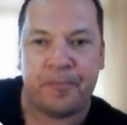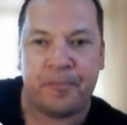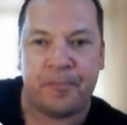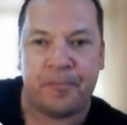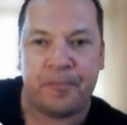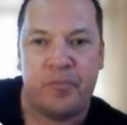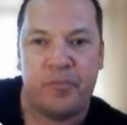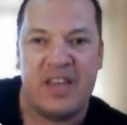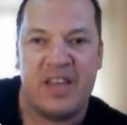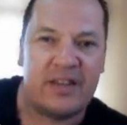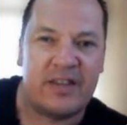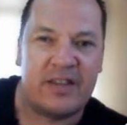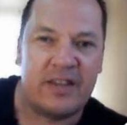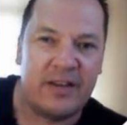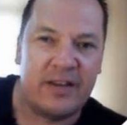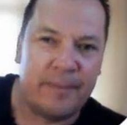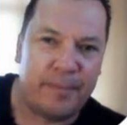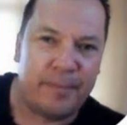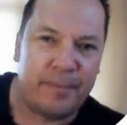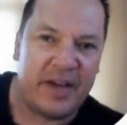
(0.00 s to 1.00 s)
it
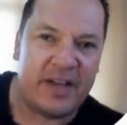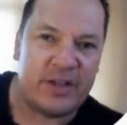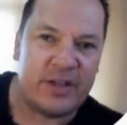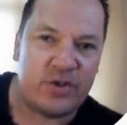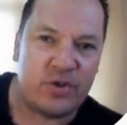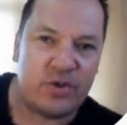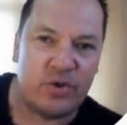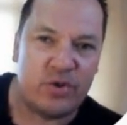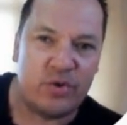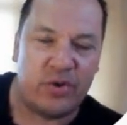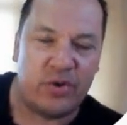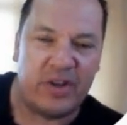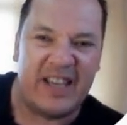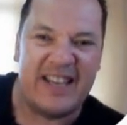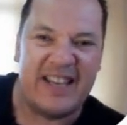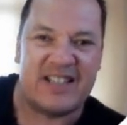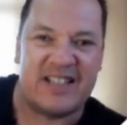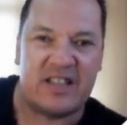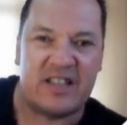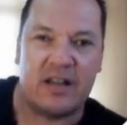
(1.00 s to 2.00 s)
pays you
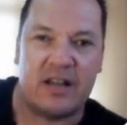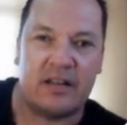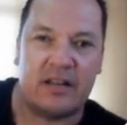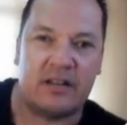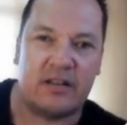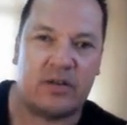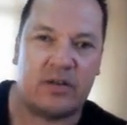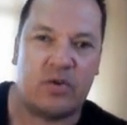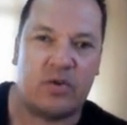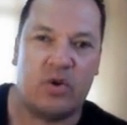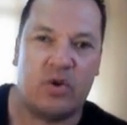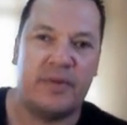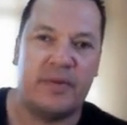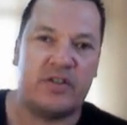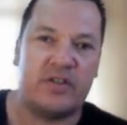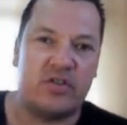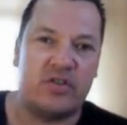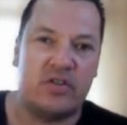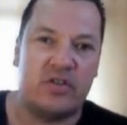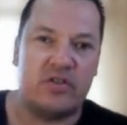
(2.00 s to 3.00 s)
instant
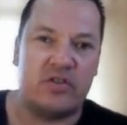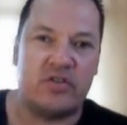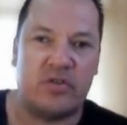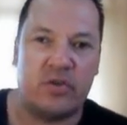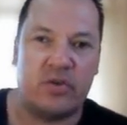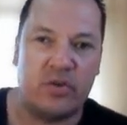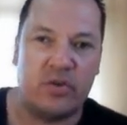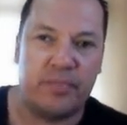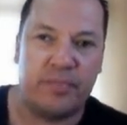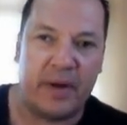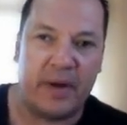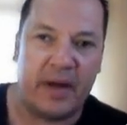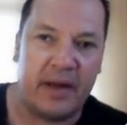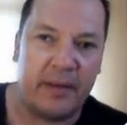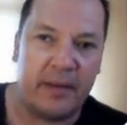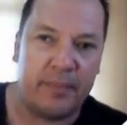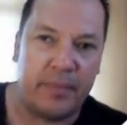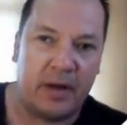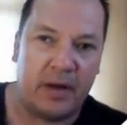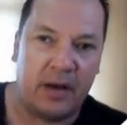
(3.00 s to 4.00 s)
commissions to your
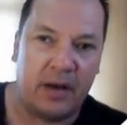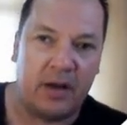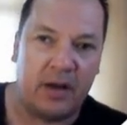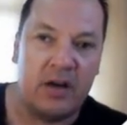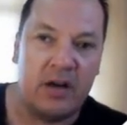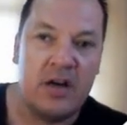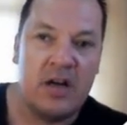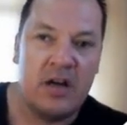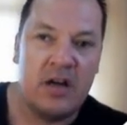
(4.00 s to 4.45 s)
PayPal